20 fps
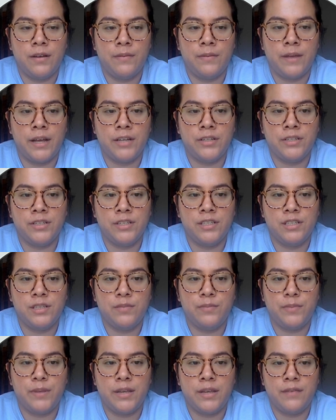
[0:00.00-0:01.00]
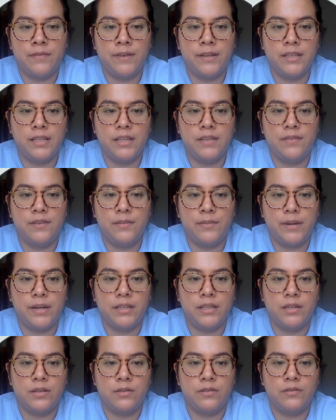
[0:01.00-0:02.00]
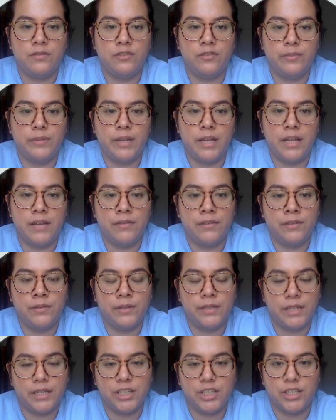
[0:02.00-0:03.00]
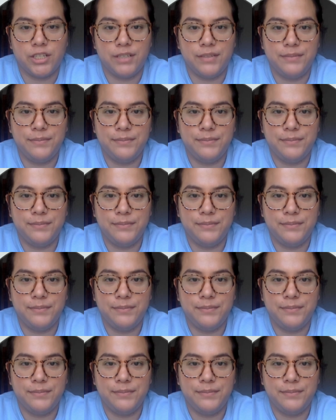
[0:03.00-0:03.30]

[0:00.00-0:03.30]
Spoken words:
actions being effective and practical for behavior reduction.